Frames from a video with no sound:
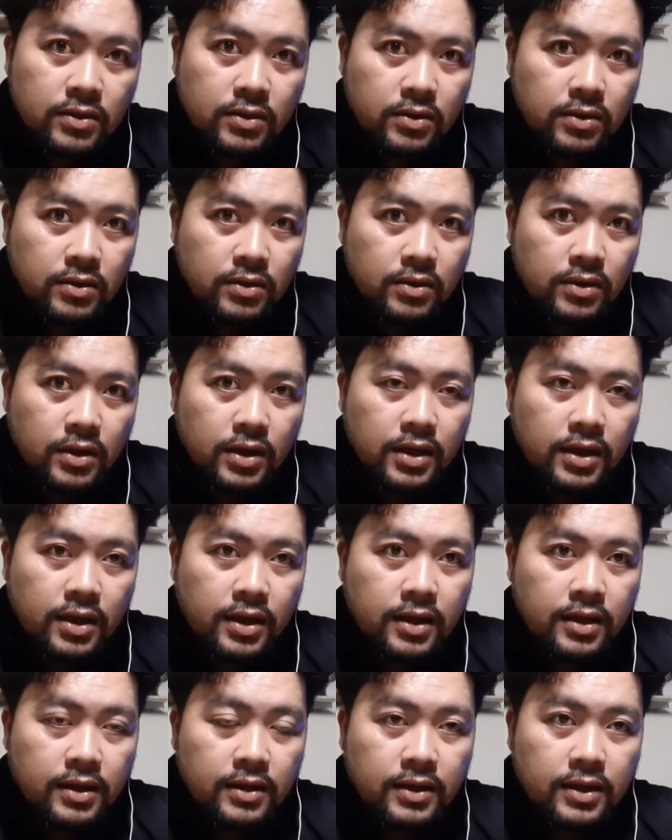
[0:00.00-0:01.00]
or
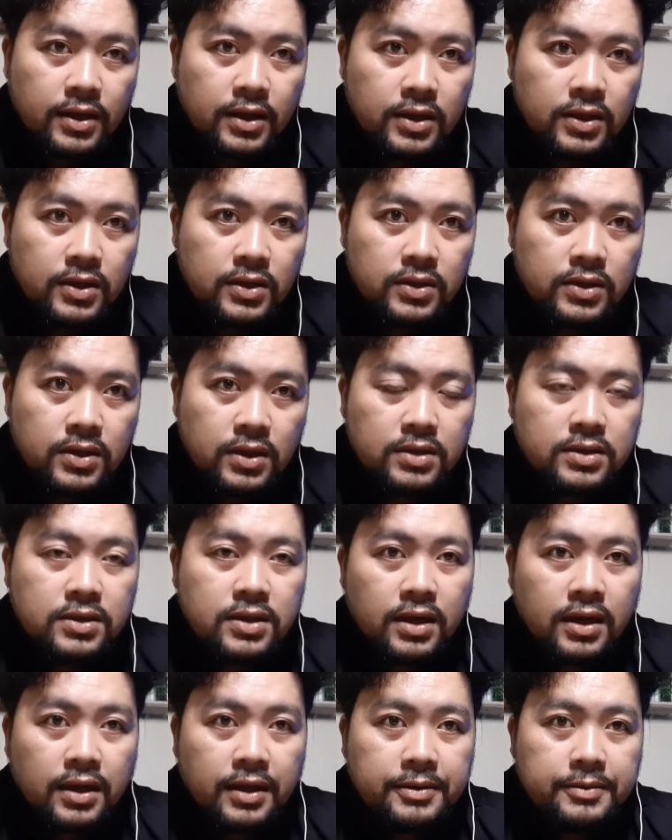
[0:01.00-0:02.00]
any
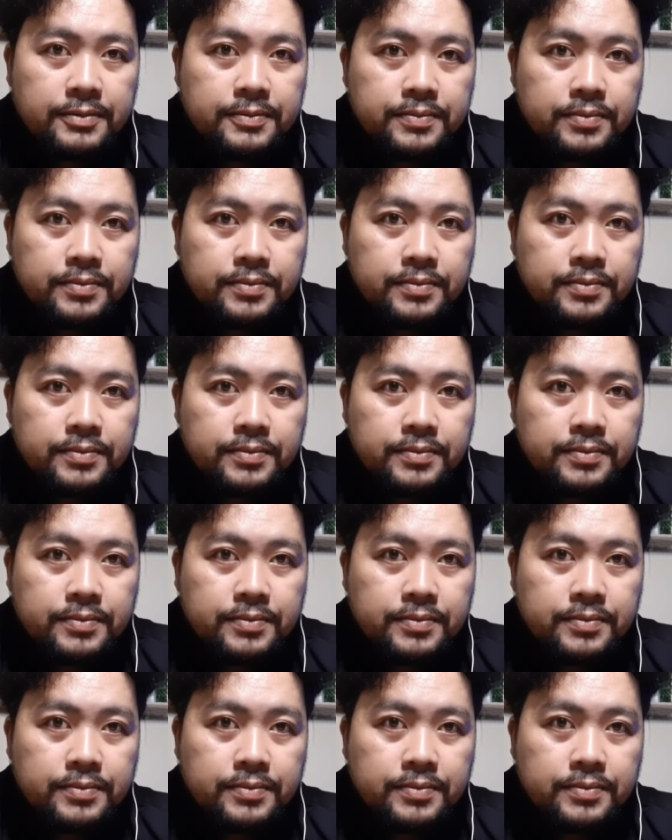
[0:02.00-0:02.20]
surgery,